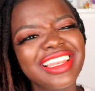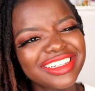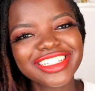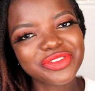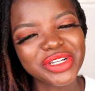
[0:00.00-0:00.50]

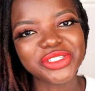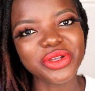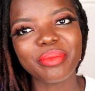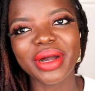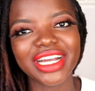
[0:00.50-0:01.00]
This red is
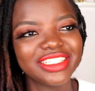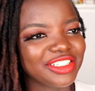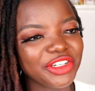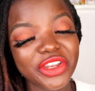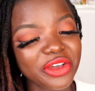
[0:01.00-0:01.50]
not bad.
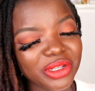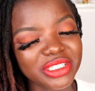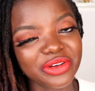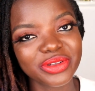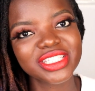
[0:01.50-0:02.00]
The other colors
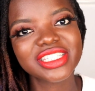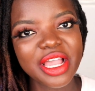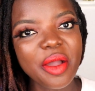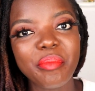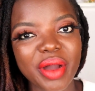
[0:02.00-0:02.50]
are not
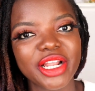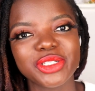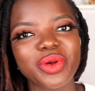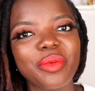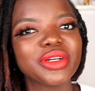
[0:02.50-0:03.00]
bad as
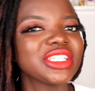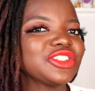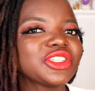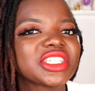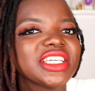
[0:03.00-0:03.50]
well, but I
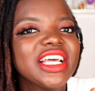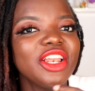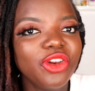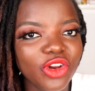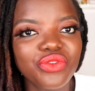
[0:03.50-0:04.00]
just
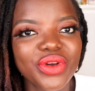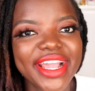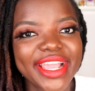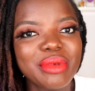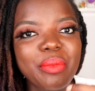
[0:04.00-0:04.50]
love when I
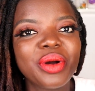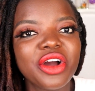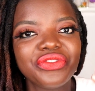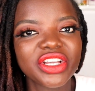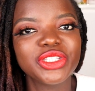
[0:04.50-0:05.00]
get my
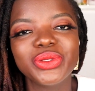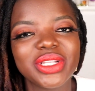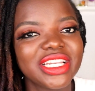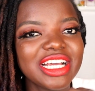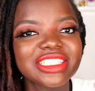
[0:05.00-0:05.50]
perfect nude,
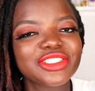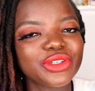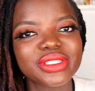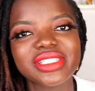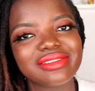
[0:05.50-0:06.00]
and that's
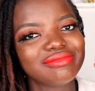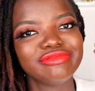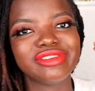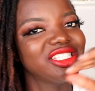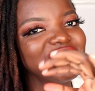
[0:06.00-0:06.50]
just
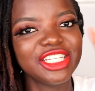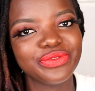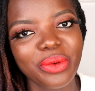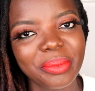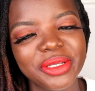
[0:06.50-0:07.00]
did it
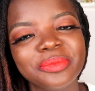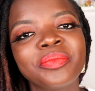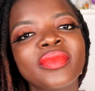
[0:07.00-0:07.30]
for me.